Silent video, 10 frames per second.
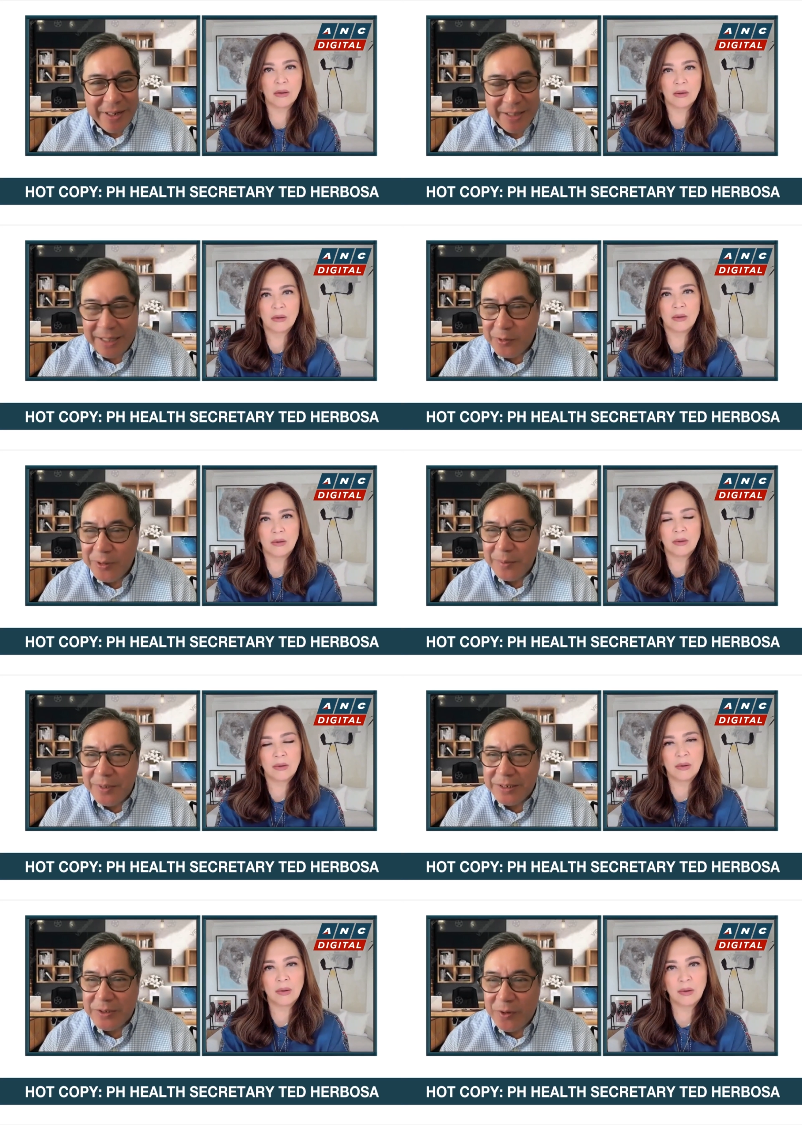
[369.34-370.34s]
Speaker 1: And I told them
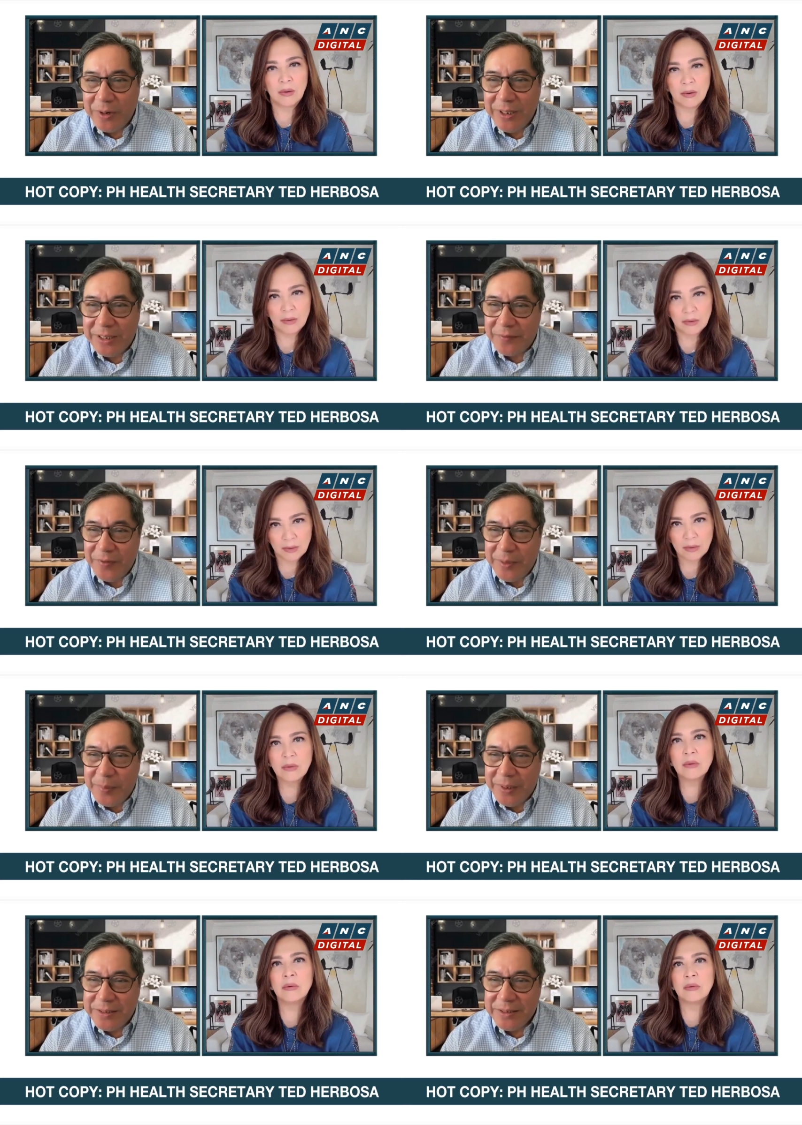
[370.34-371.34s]
the story that the
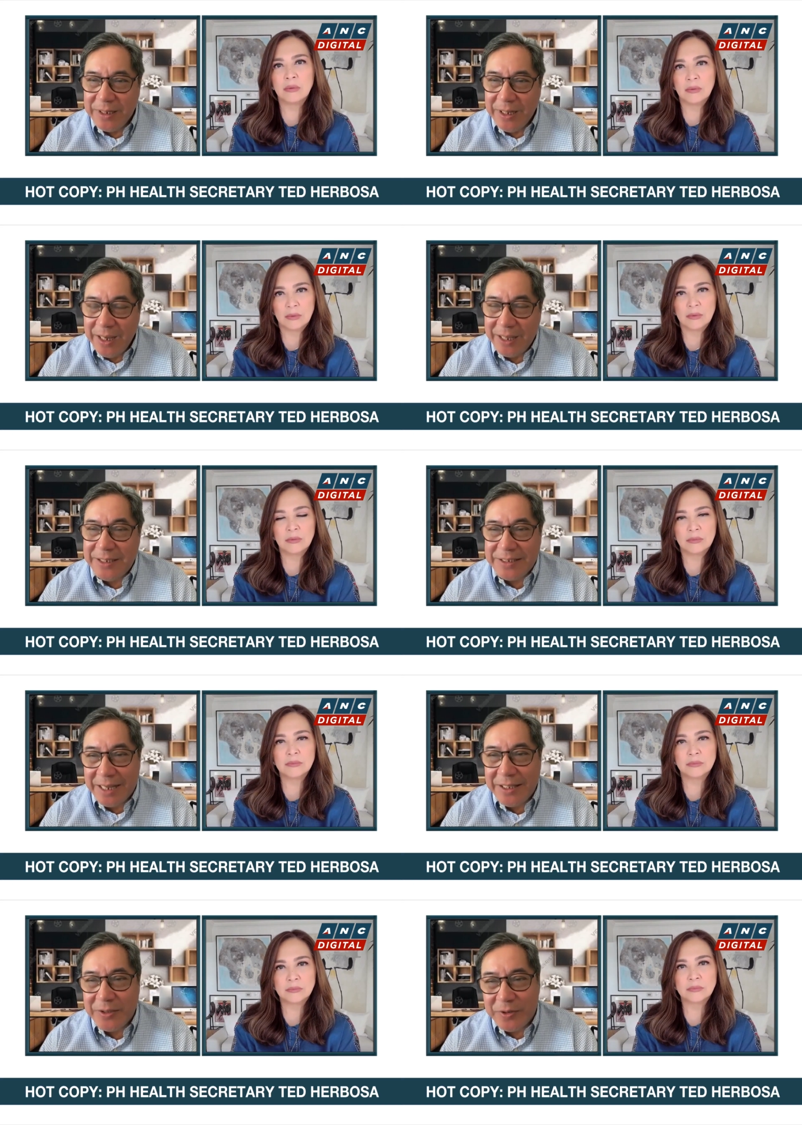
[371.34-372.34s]
Philippines had a
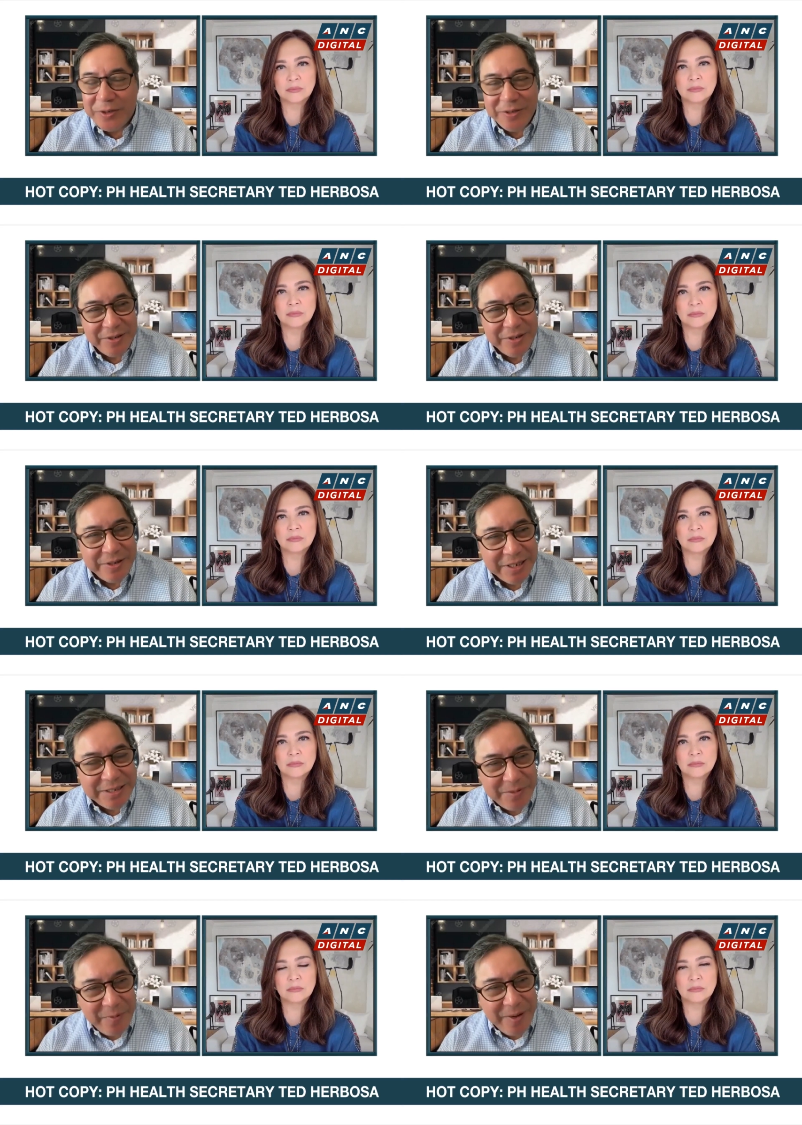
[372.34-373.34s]
senator
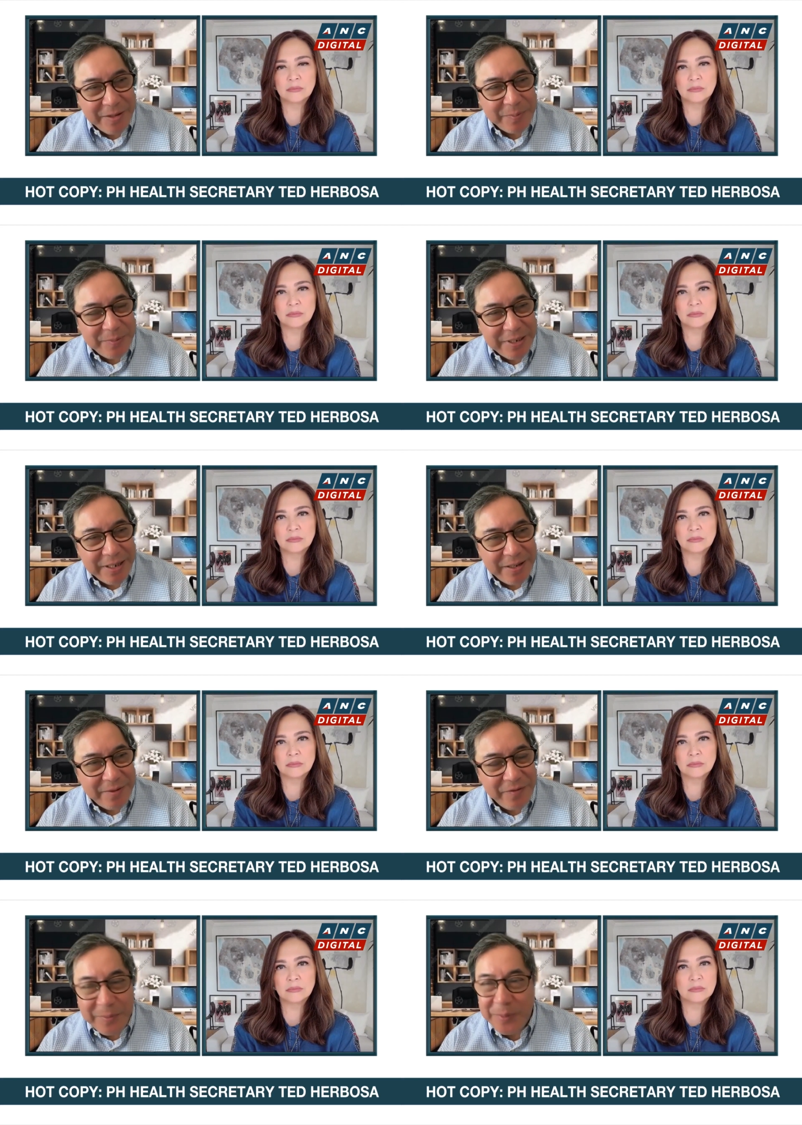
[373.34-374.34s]
that developed the
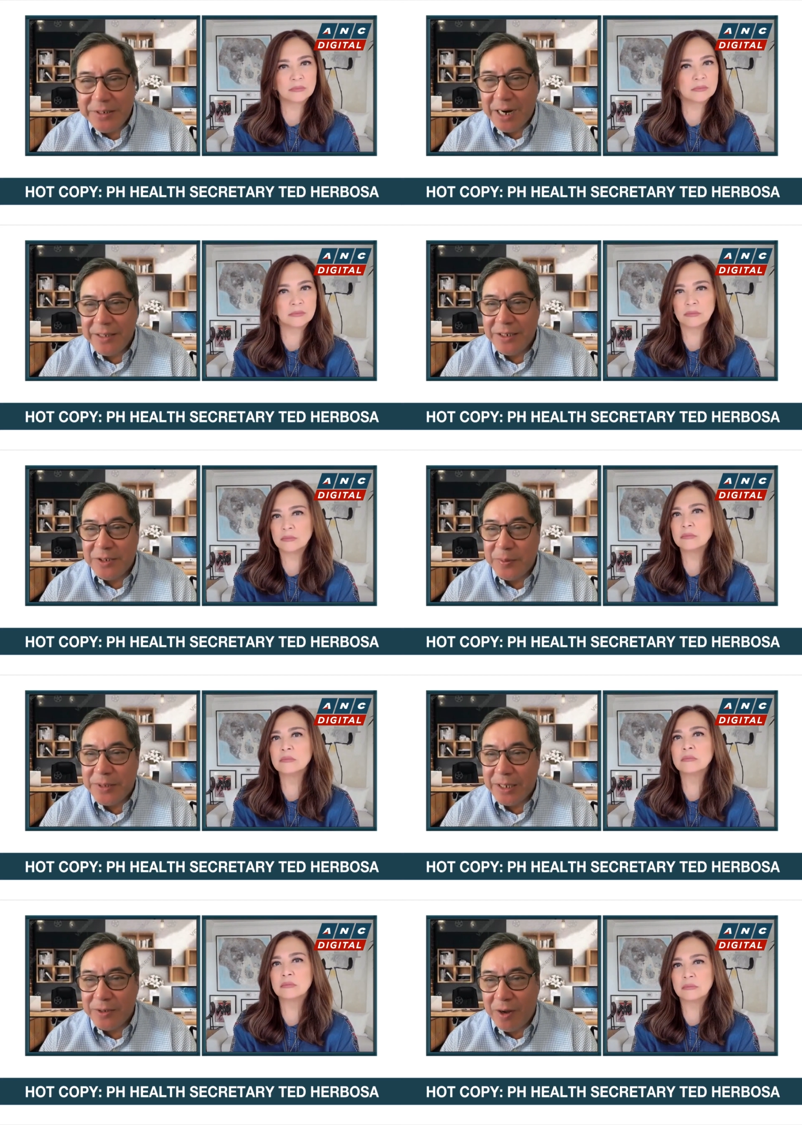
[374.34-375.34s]
Philippine Charity
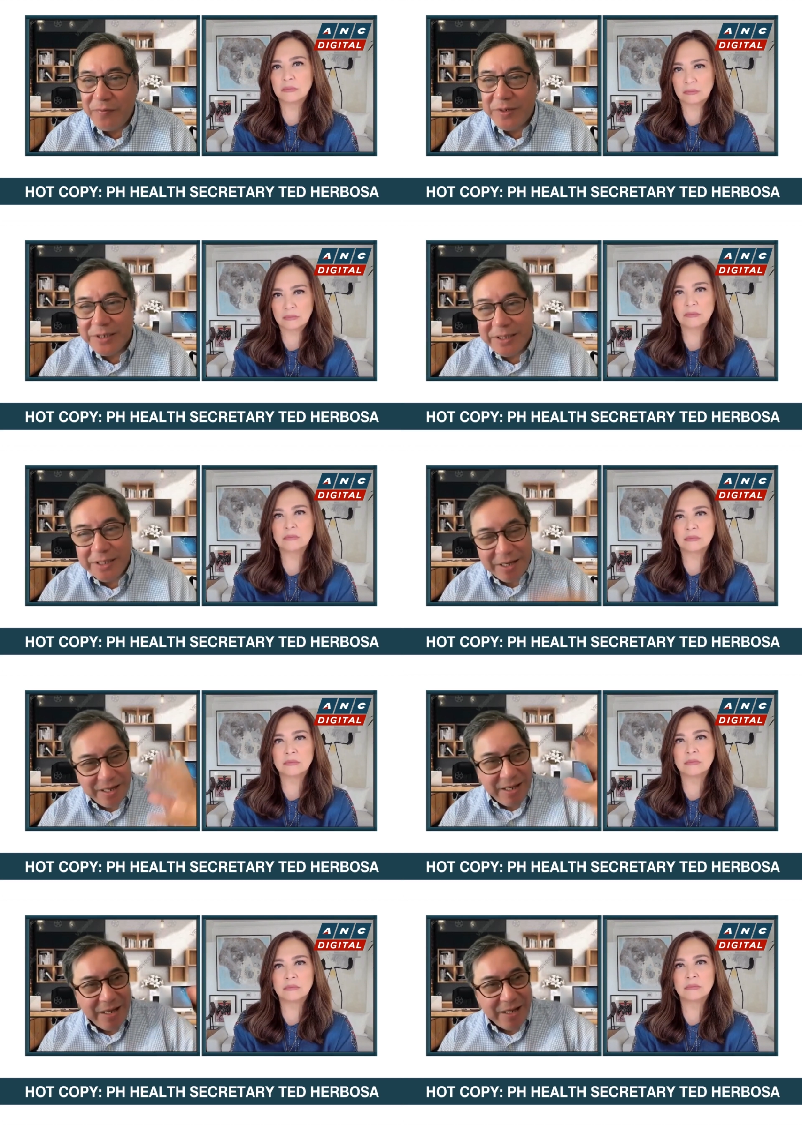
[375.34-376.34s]
Sweepstakes Office, and the,